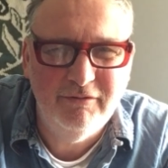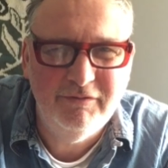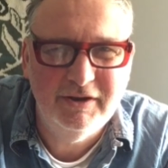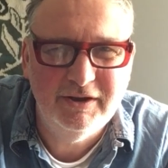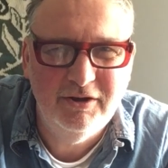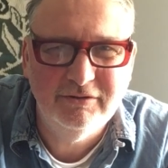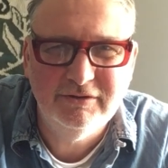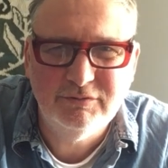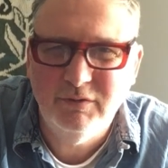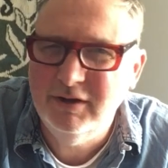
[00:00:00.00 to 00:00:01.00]
off at
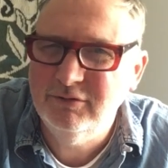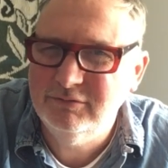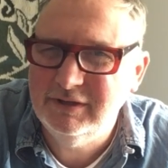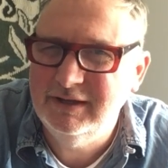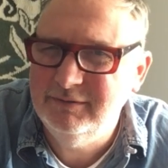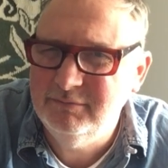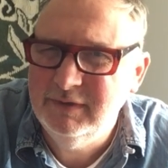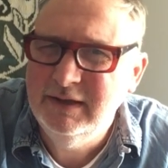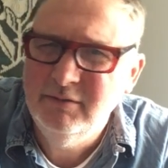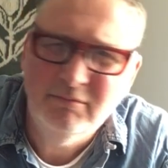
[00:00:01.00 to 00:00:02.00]
Gardener's World and
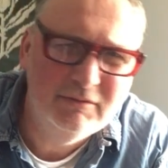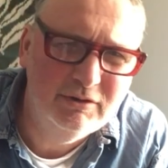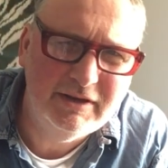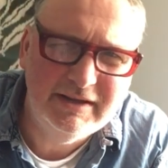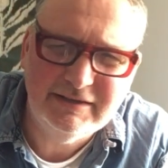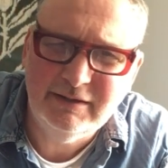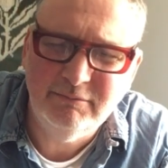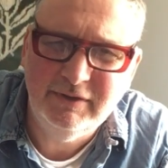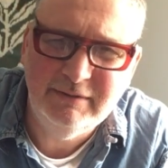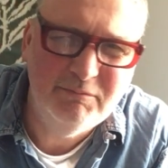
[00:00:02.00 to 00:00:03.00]
looking at
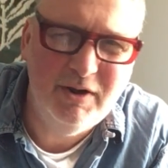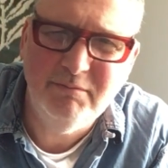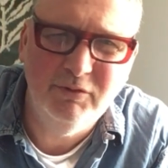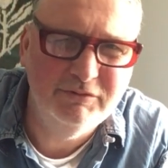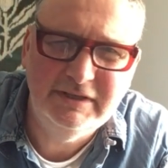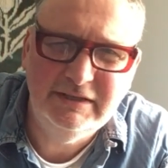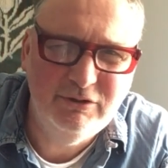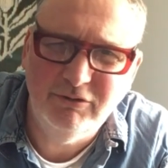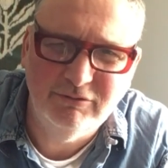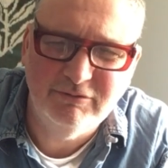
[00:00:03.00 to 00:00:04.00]
something by Monty
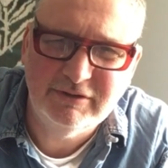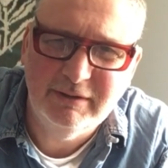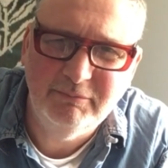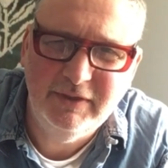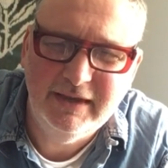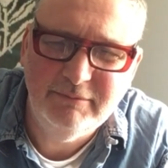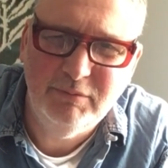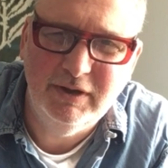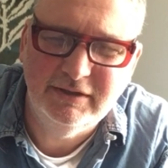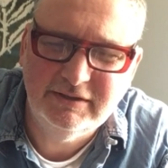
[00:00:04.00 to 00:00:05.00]
Don or something.
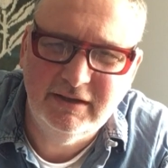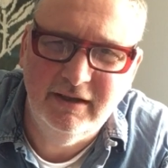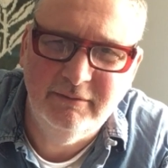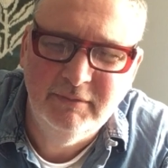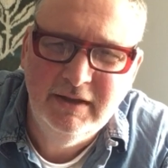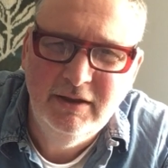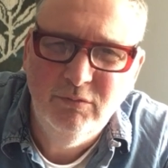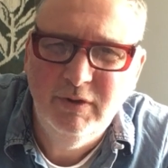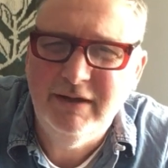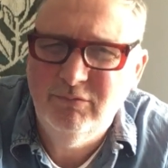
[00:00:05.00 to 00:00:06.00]
But uh,
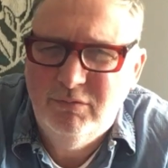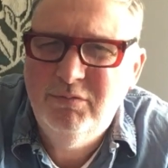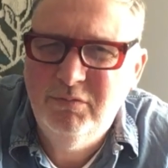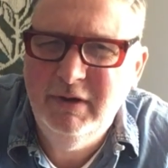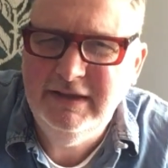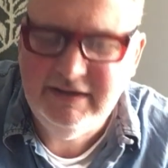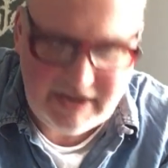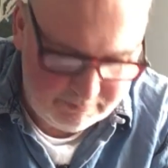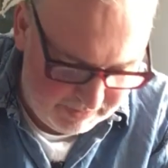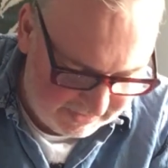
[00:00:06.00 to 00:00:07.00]
we we did
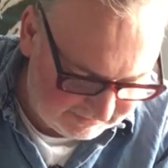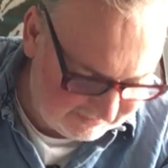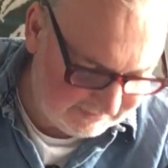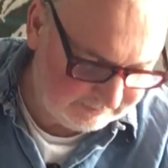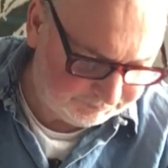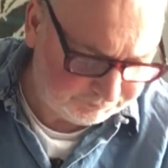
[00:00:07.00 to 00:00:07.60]
our best.